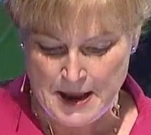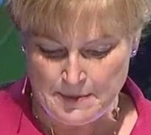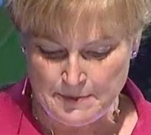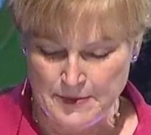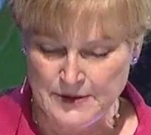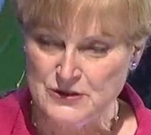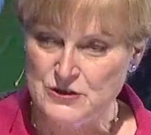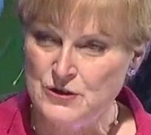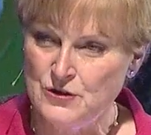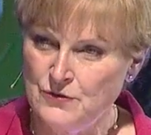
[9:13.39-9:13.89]

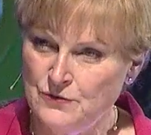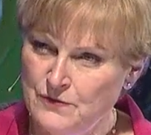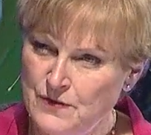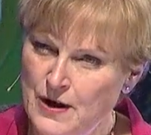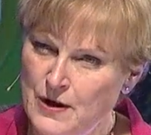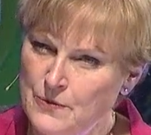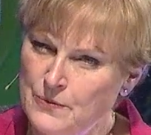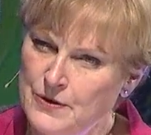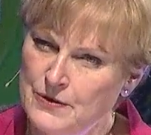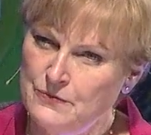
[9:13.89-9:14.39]
But so
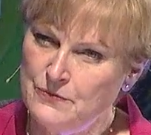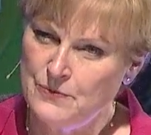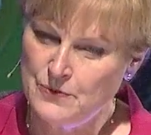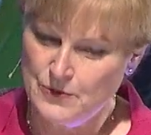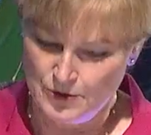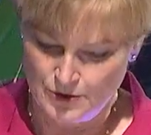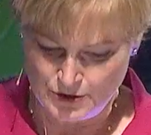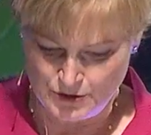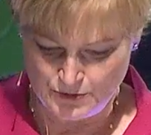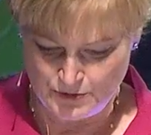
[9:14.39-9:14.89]
far, we've
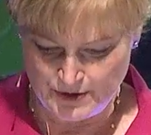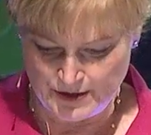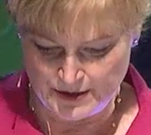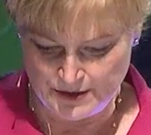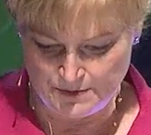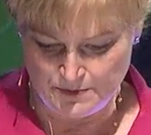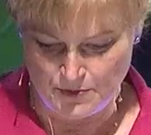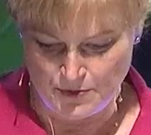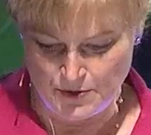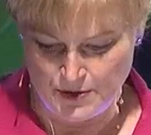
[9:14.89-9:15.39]
worked
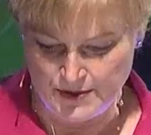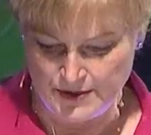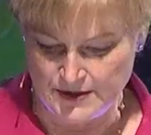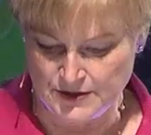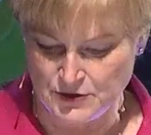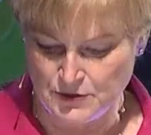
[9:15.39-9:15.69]
with more than